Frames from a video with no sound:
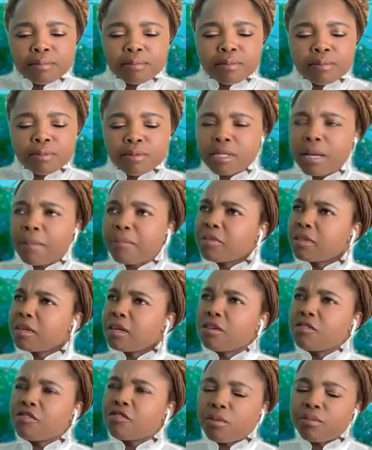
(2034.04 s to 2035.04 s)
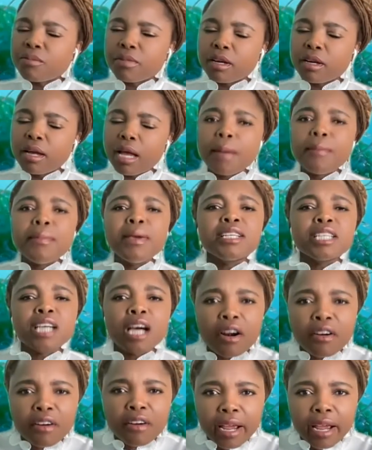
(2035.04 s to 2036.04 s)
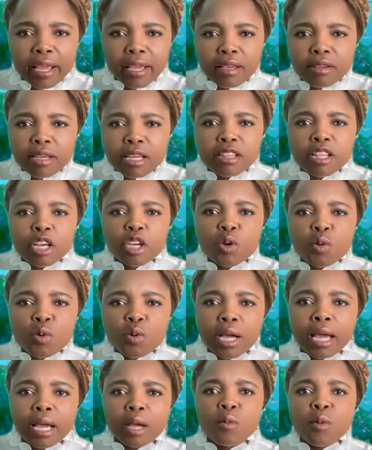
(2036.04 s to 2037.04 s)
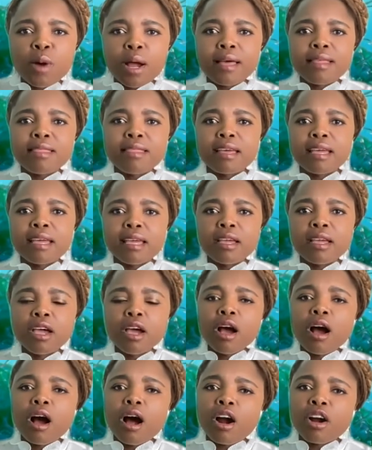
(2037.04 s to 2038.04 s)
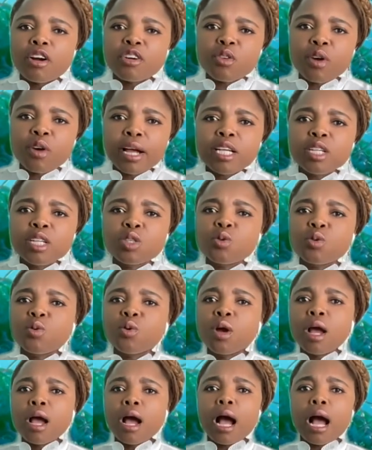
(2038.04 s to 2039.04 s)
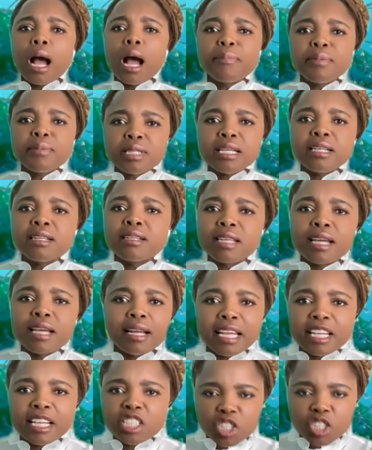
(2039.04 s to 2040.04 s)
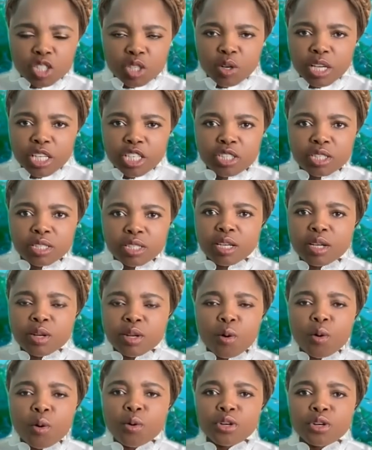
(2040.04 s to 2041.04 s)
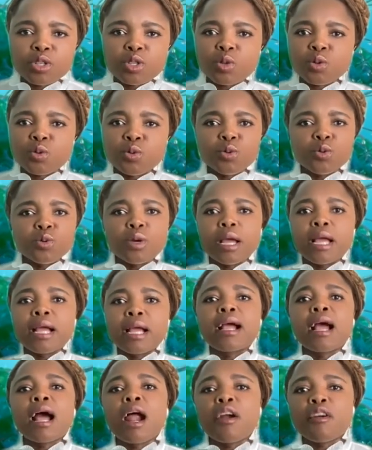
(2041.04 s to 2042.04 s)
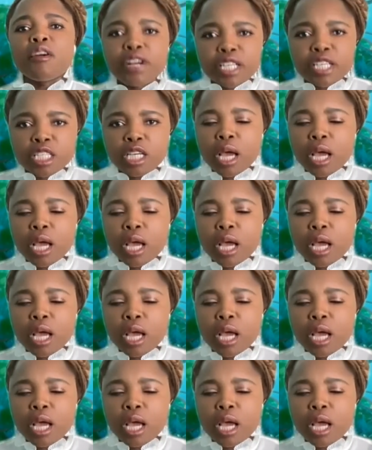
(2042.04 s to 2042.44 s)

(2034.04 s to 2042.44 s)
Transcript: something from the MHRA in the UK, where they are trying to update their legislation in order to encourage